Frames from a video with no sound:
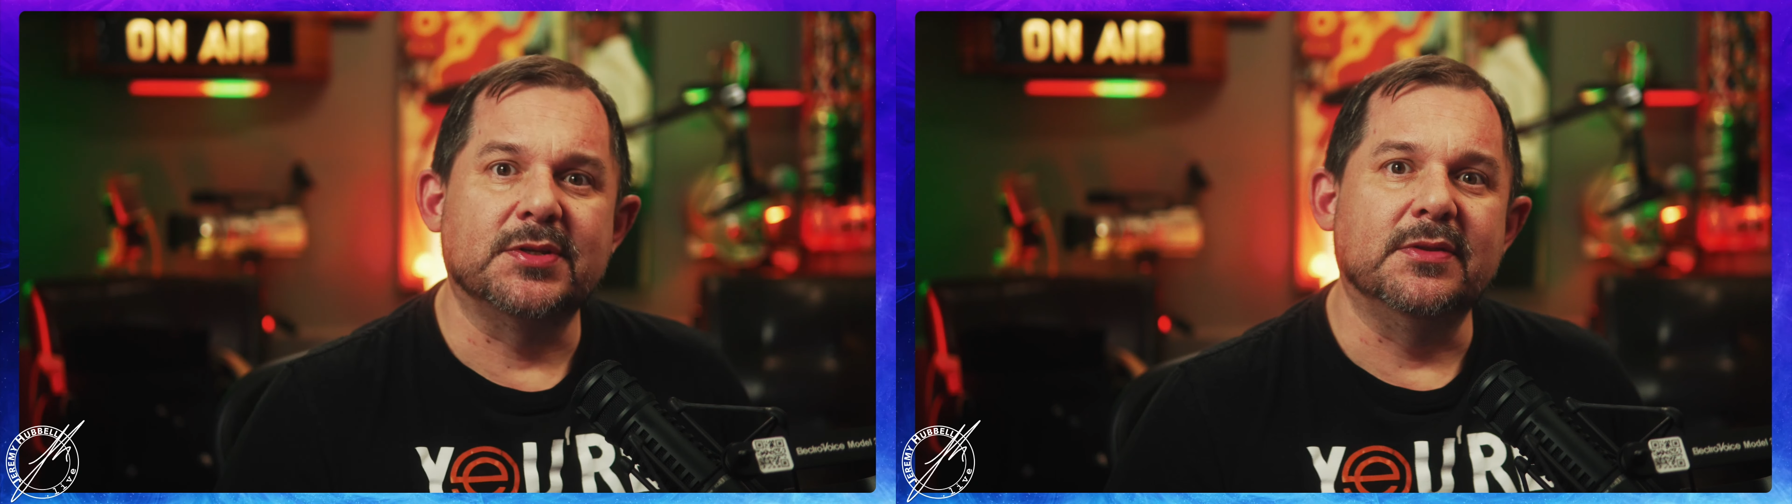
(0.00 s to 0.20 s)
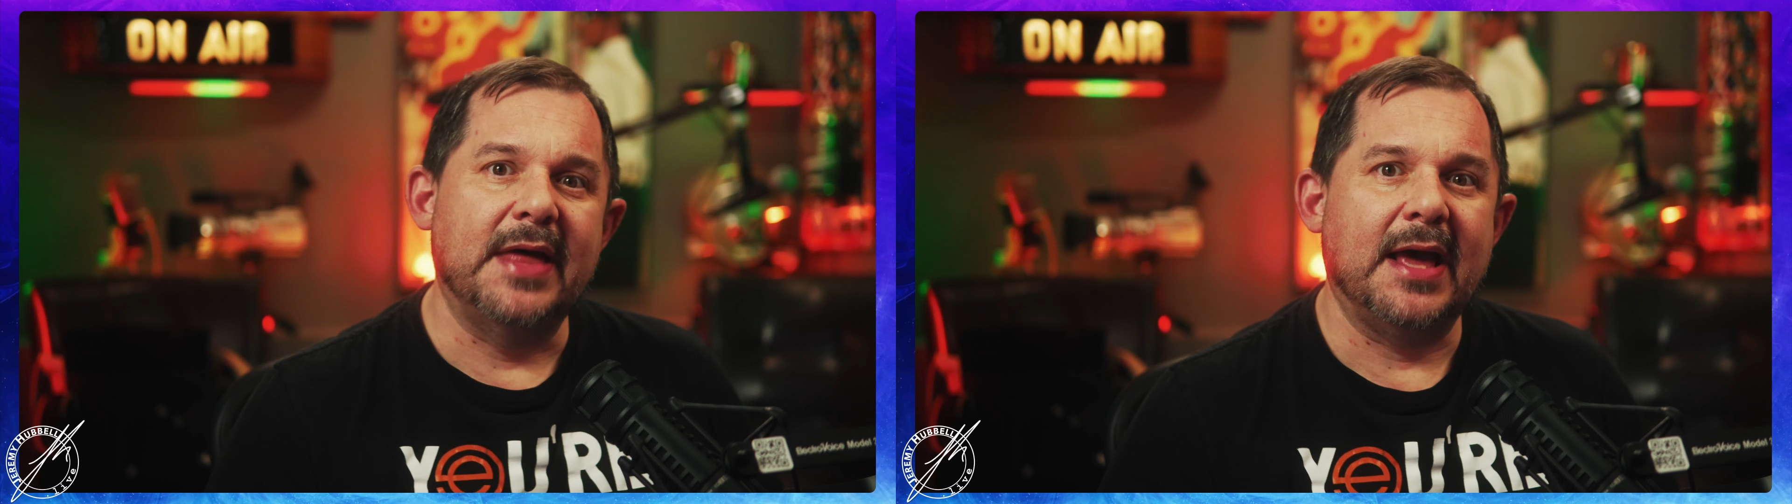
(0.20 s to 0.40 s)

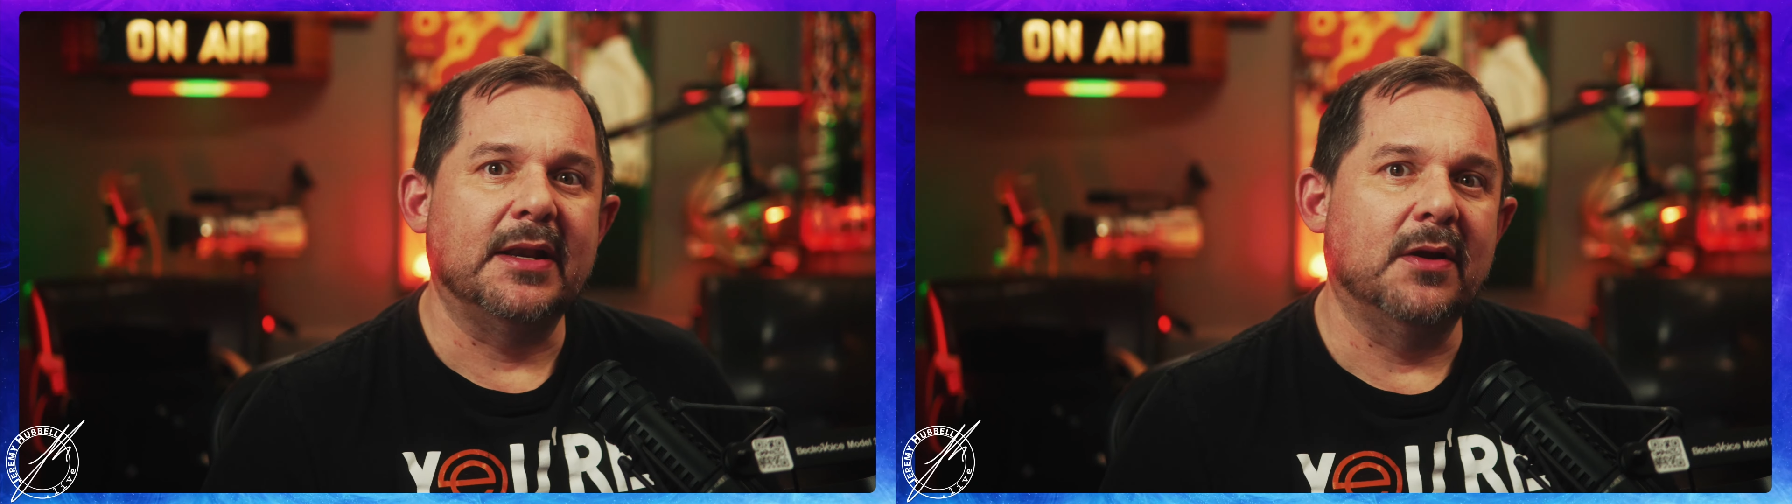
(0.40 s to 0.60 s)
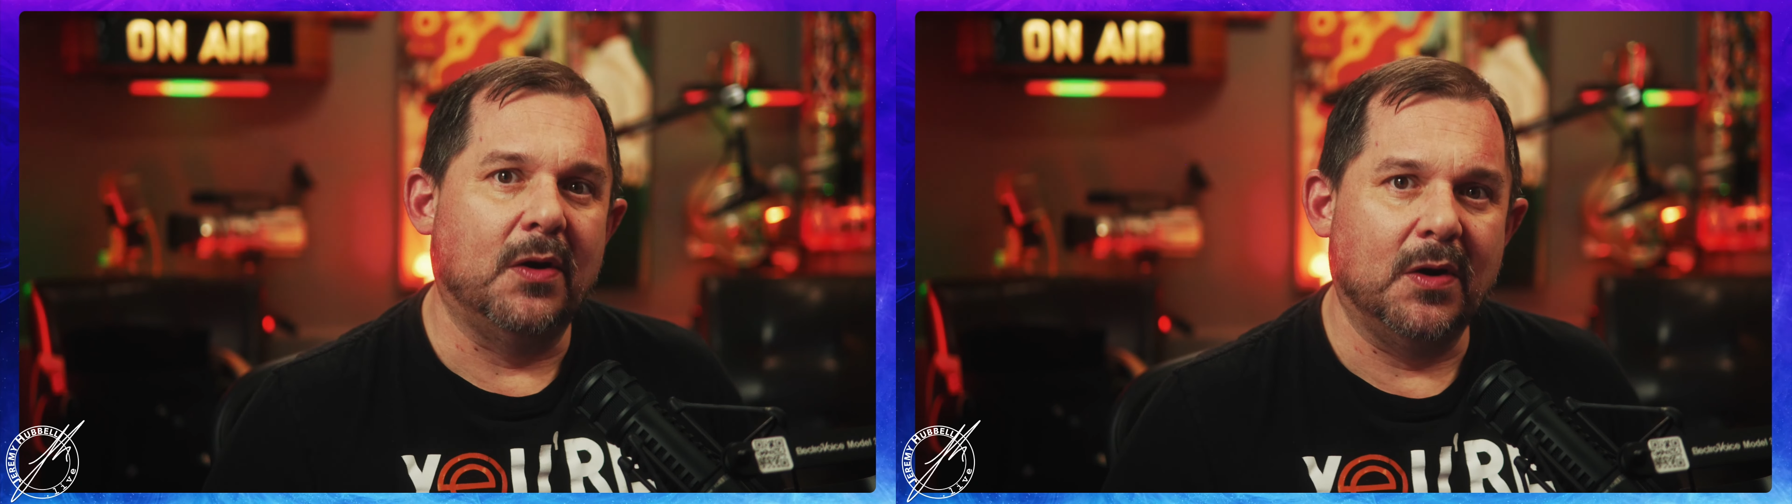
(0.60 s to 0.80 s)
that
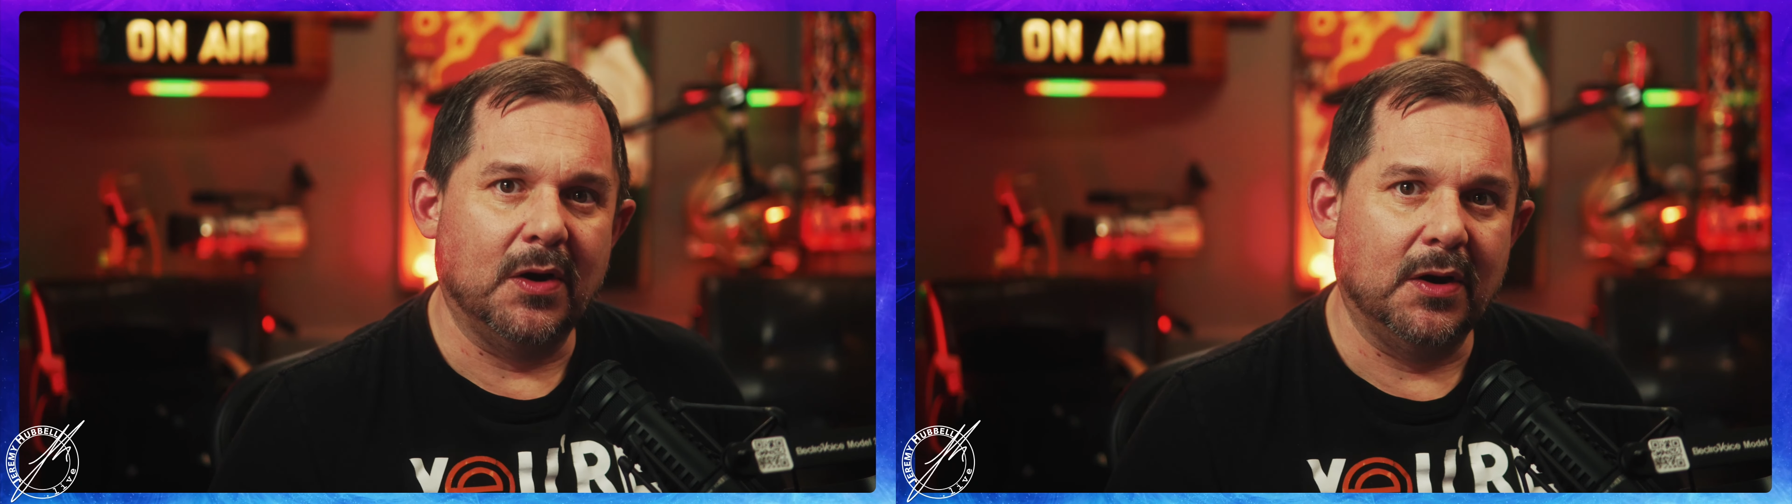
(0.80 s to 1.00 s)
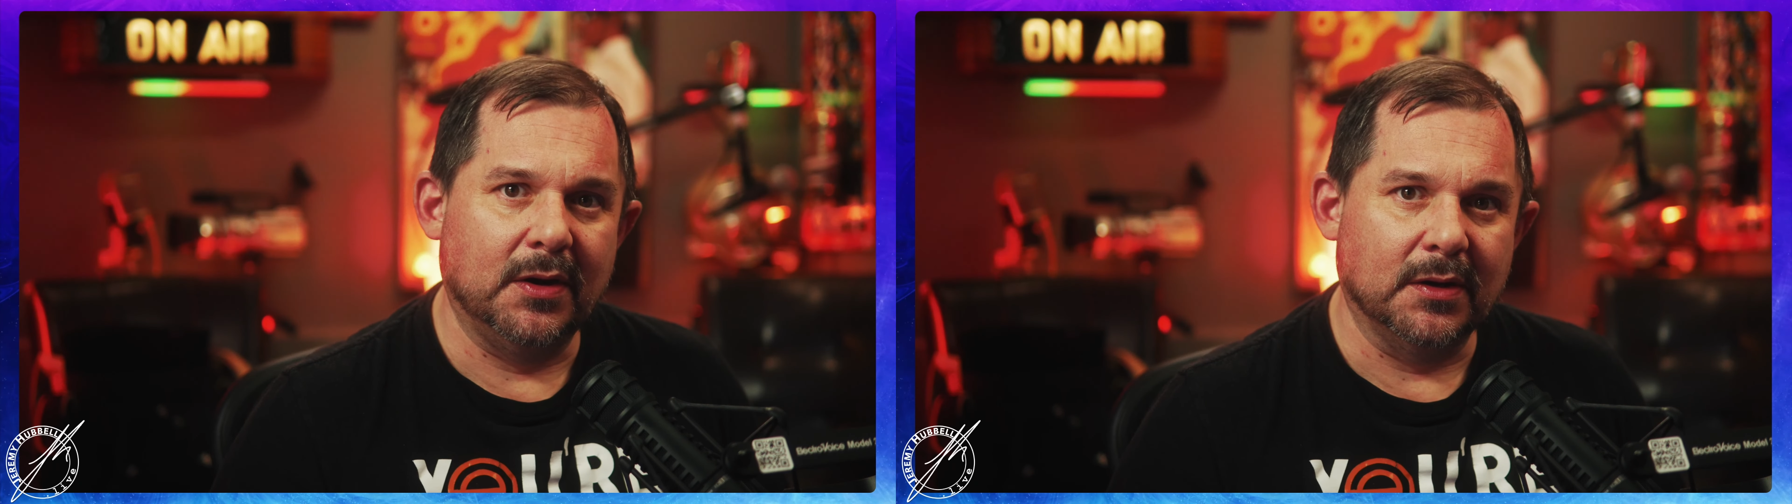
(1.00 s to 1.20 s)

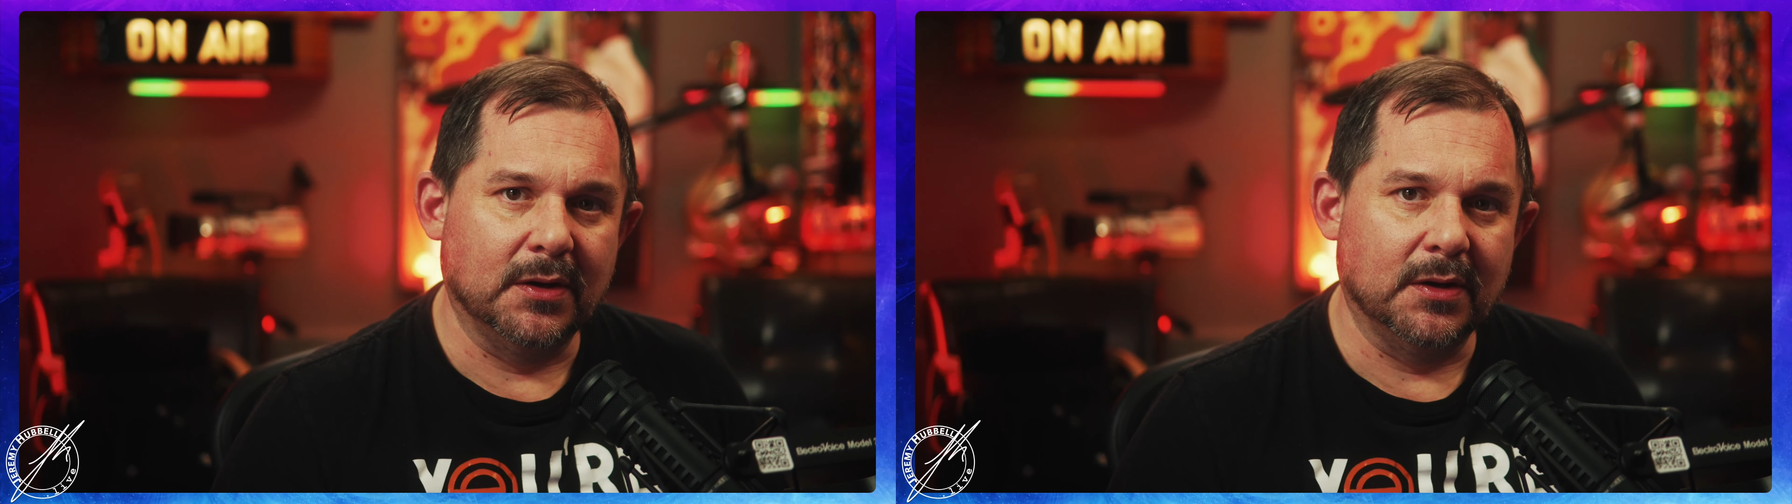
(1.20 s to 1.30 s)
are